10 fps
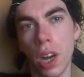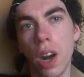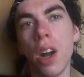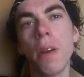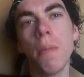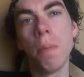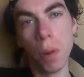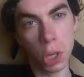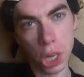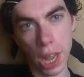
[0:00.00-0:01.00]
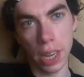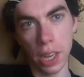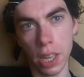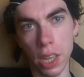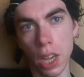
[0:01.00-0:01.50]
are most
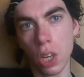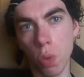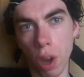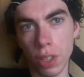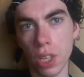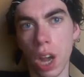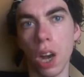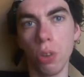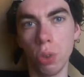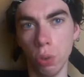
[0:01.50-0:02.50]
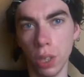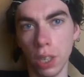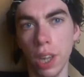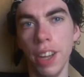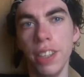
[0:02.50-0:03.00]
likely the ones who doing
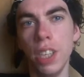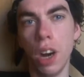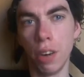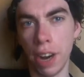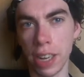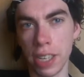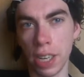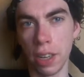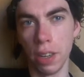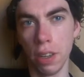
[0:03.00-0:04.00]
the harassing.